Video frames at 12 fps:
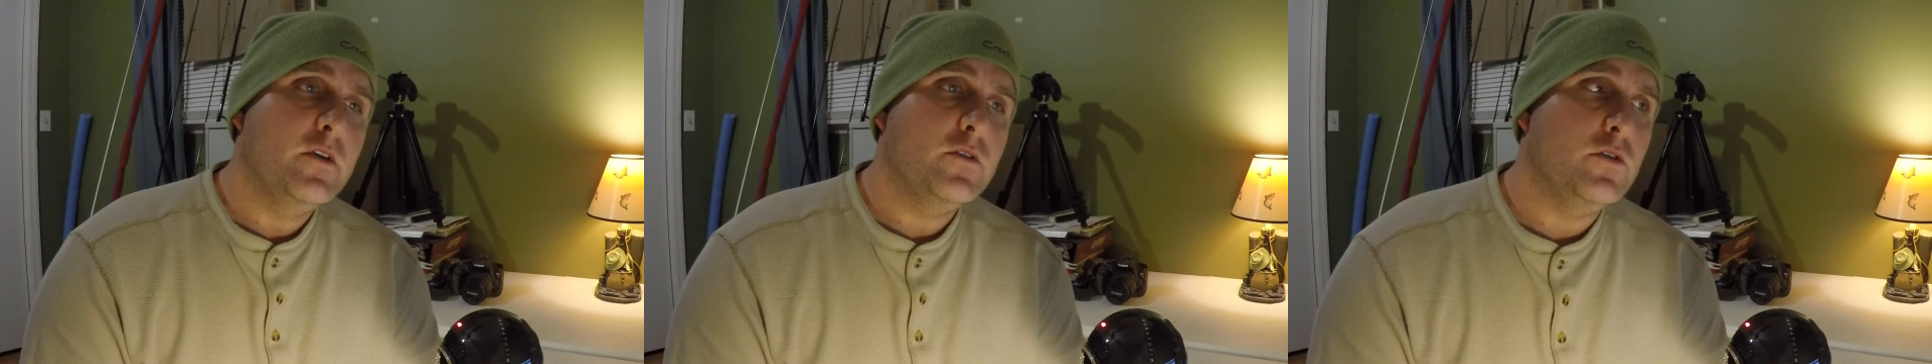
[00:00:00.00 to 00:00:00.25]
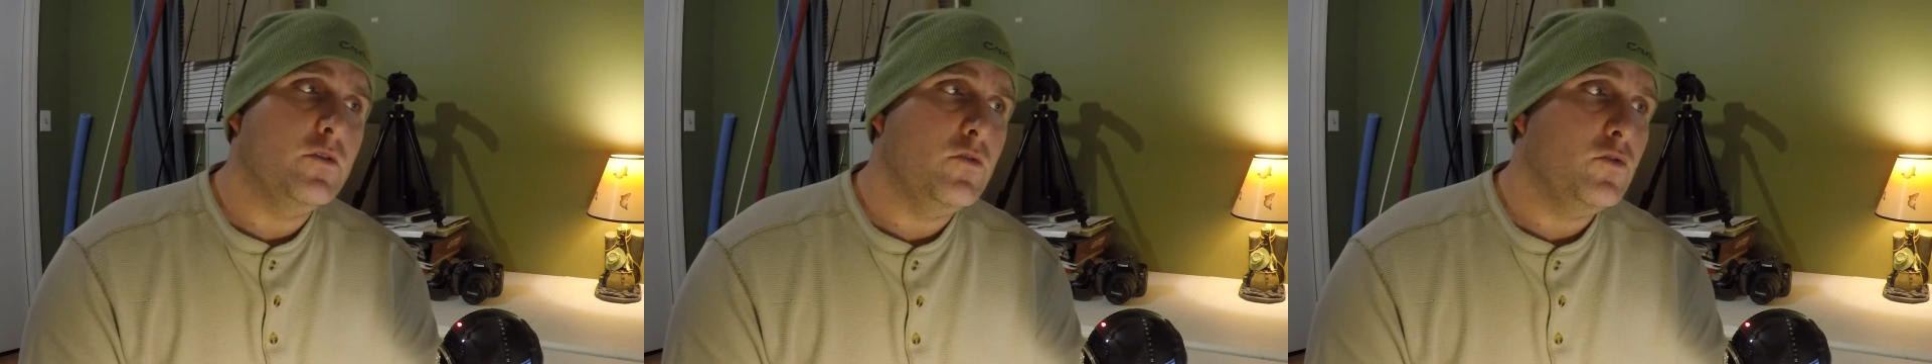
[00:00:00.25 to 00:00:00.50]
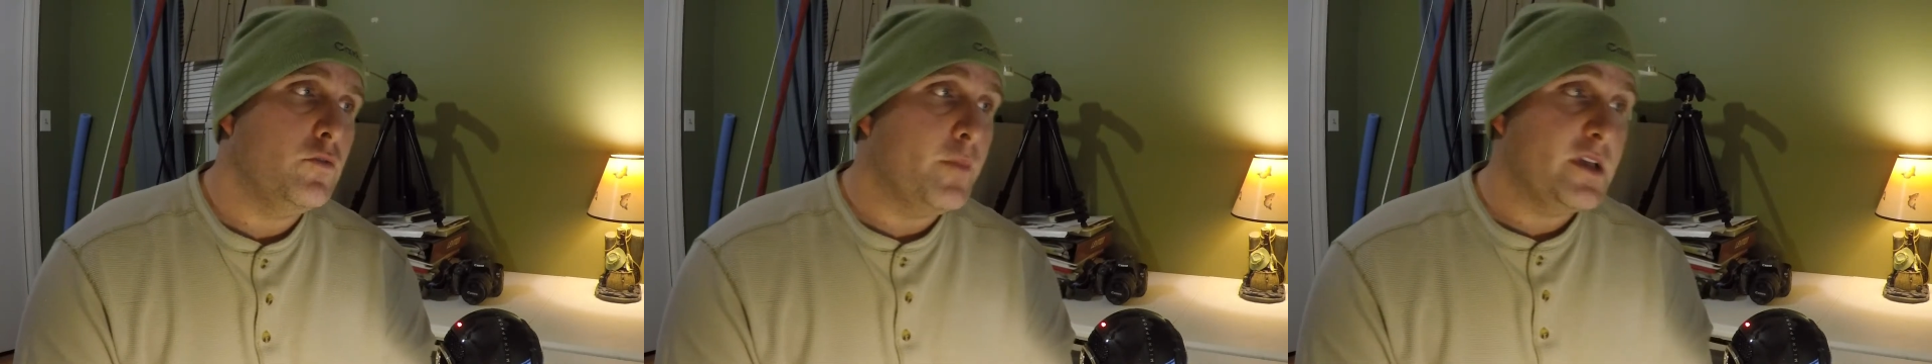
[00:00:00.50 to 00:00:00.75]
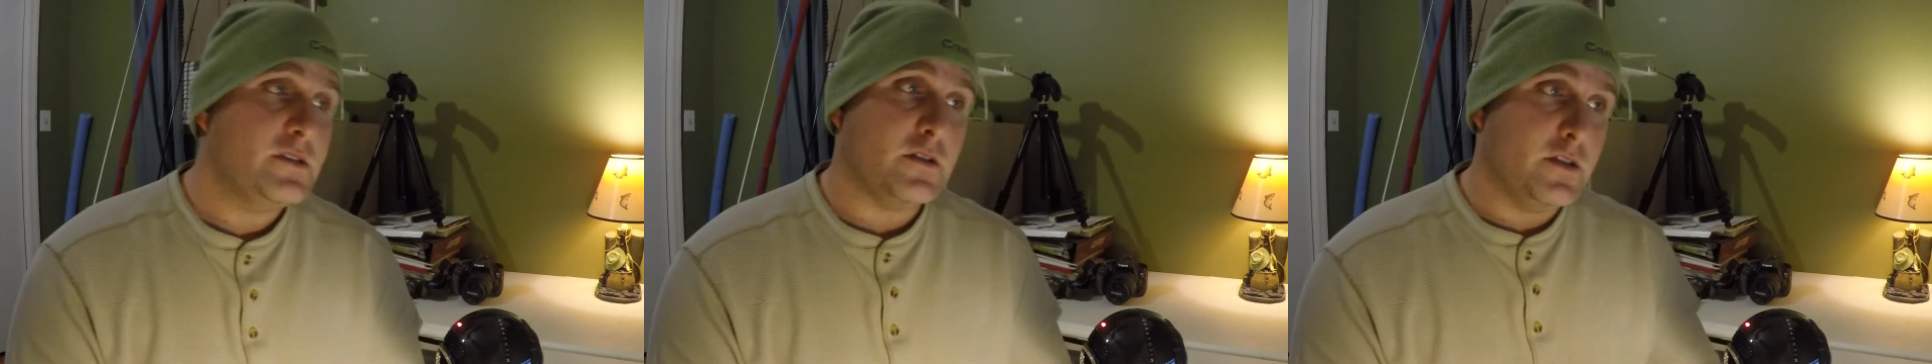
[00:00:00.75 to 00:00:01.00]
You
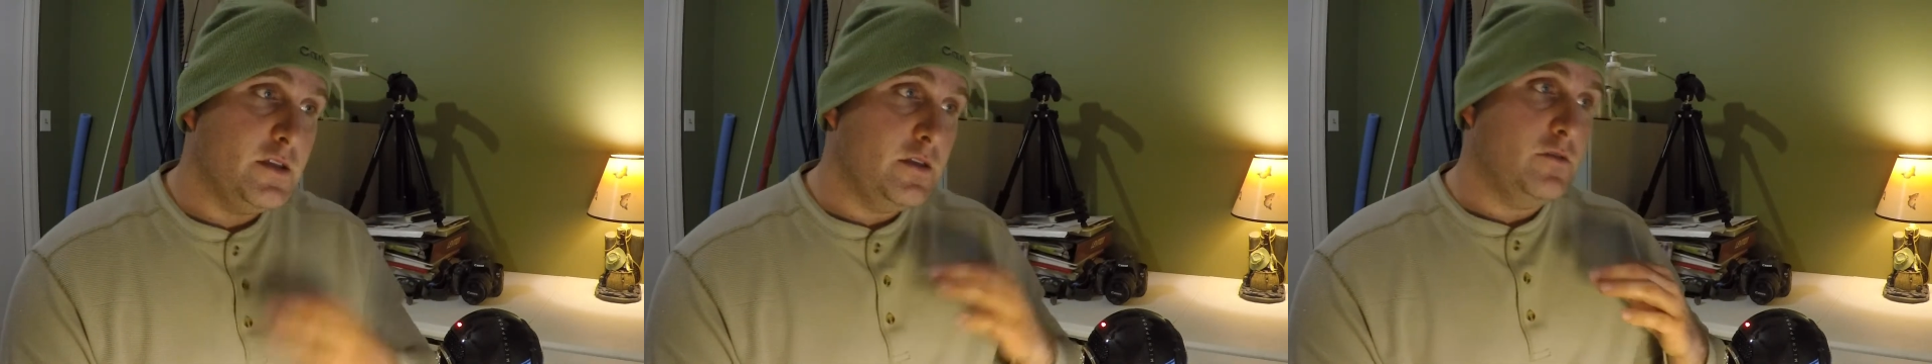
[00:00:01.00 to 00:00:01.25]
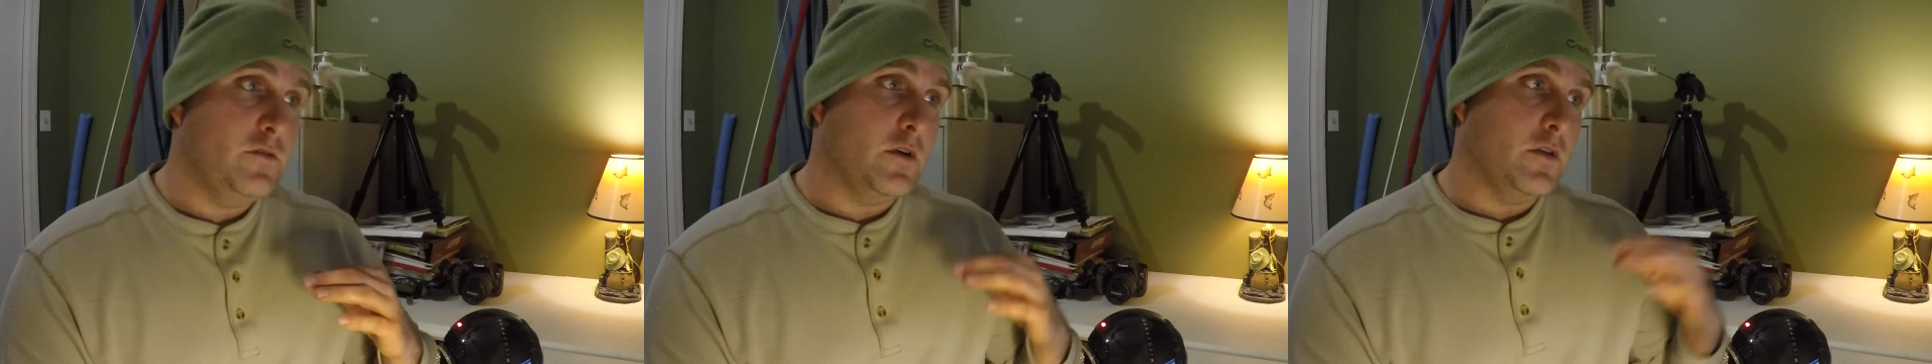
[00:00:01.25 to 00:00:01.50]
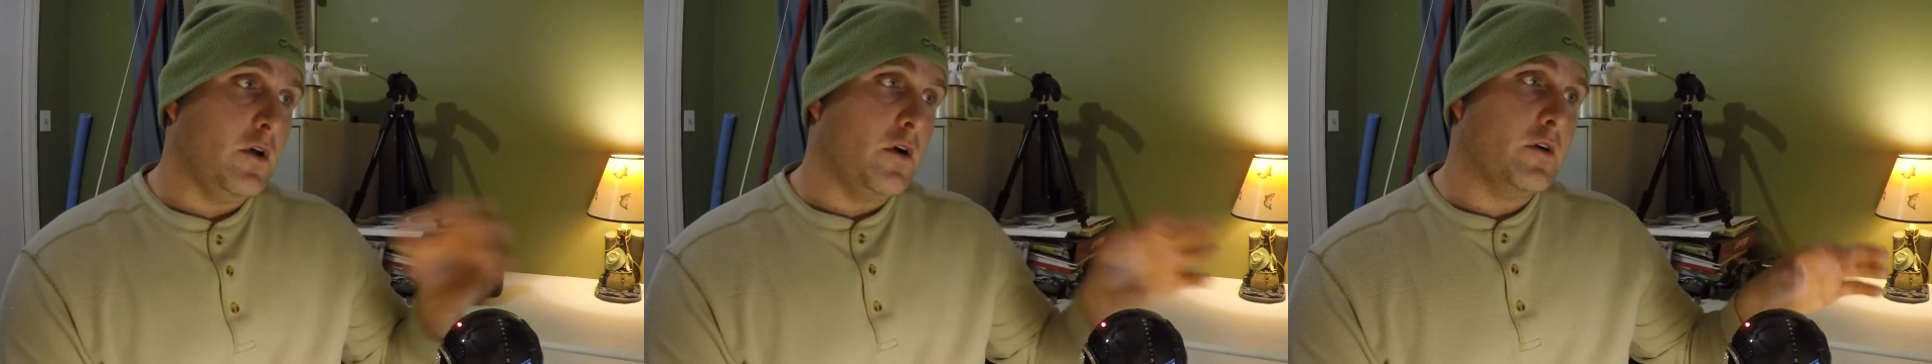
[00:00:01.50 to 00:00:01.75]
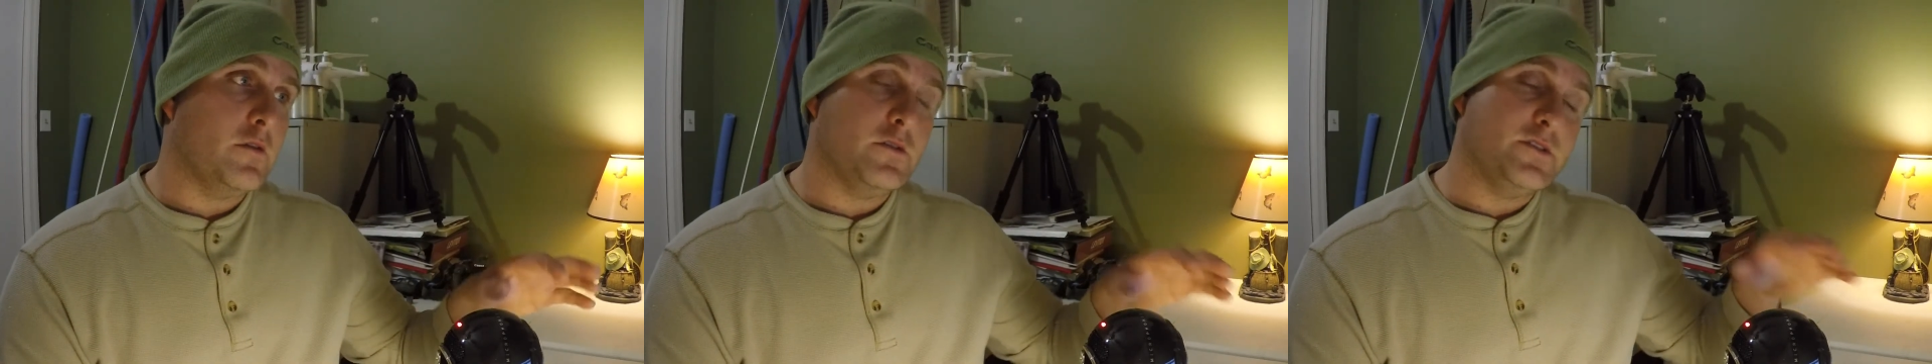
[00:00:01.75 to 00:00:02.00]
basically, you can
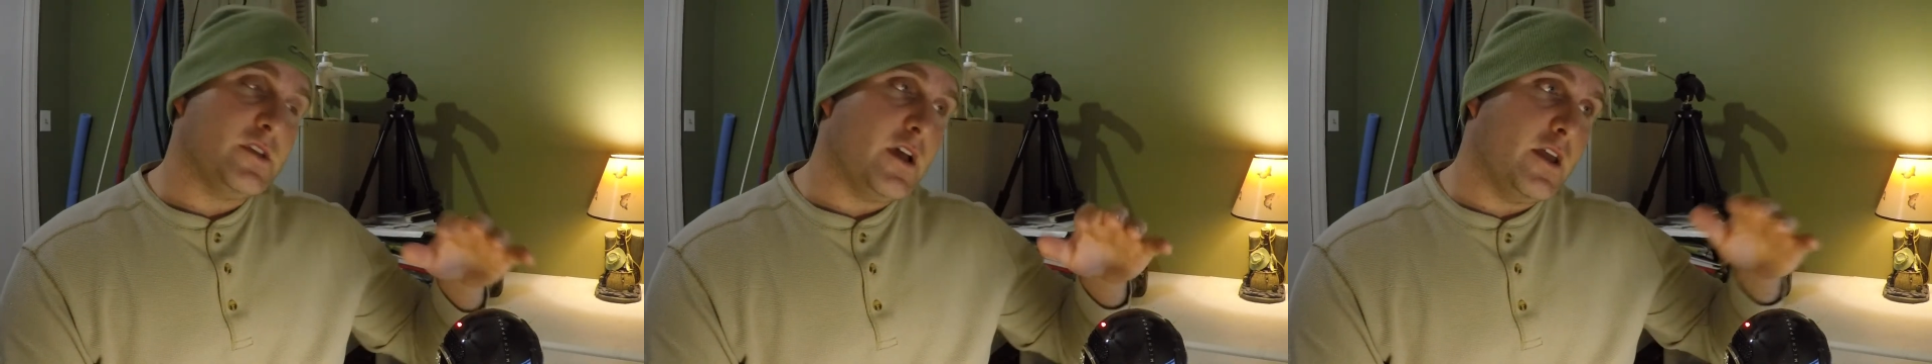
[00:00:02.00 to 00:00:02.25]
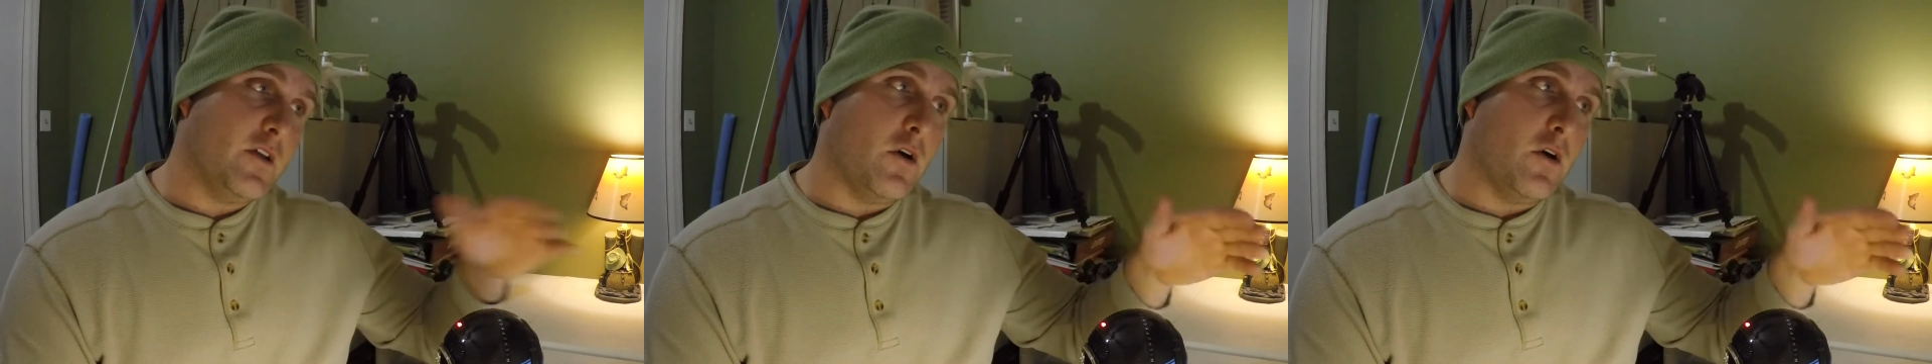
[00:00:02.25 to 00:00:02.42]
log on their site,